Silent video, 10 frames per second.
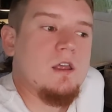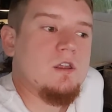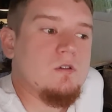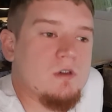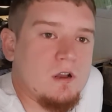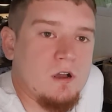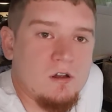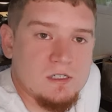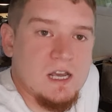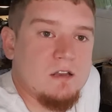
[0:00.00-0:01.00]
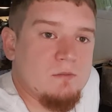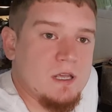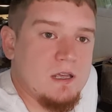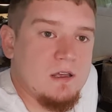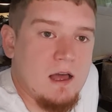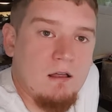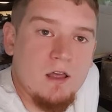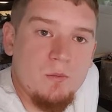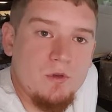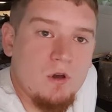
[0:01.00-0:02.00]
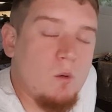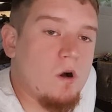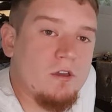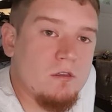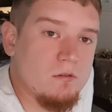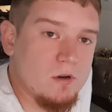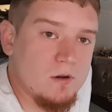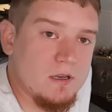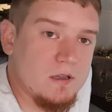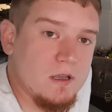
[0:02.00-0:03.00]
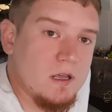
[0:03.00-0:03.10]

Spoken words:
you can contact me. I'll help you. I'll walk you through it.